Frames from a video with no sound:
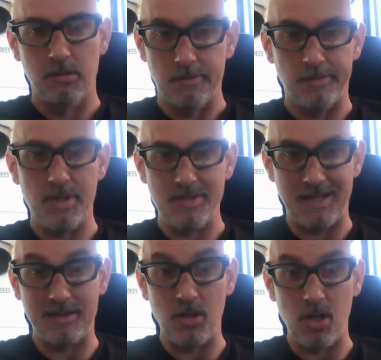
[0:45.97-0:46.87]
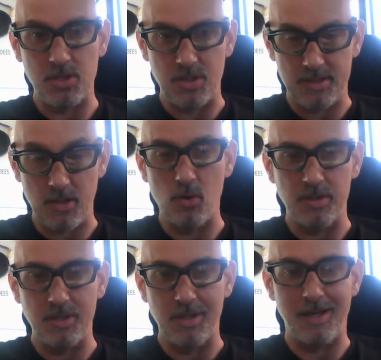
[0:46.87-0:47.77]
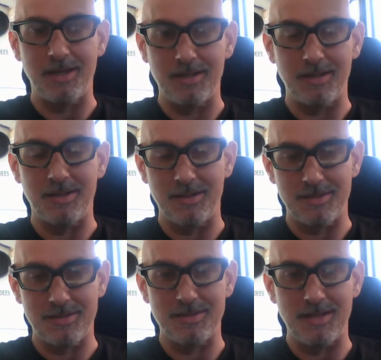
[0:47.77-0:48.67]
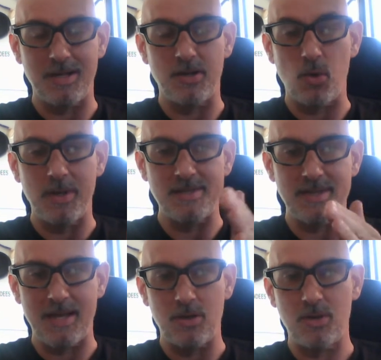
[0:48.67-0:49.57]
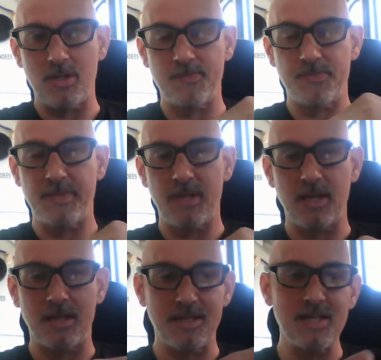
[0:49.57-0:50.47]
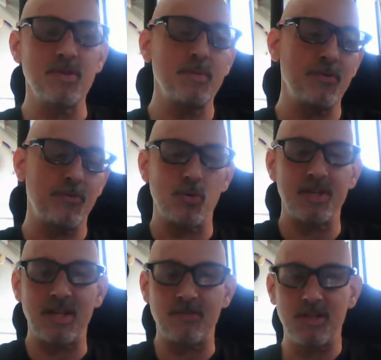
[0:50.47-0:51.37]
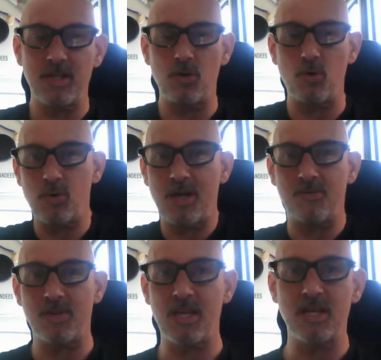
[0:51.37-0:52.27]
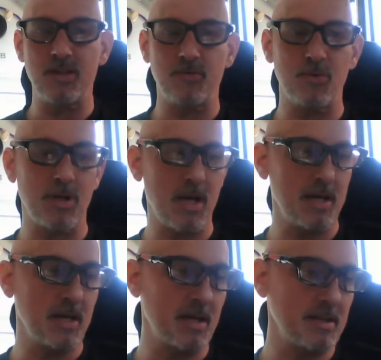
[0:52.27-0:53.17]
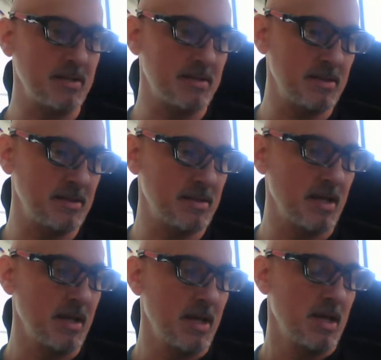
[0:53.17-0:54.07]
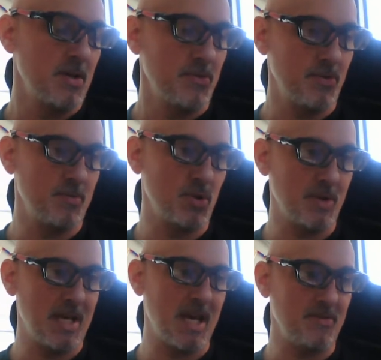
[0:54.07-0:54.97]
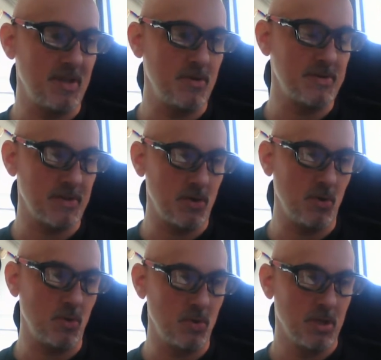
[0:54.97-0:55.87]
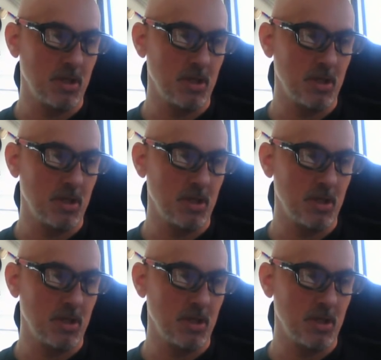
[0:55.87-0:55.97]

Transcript: doesn't acknowledge its own, it's not always accurate. And even before that video advocating for Hayas and from 2.5 years ago,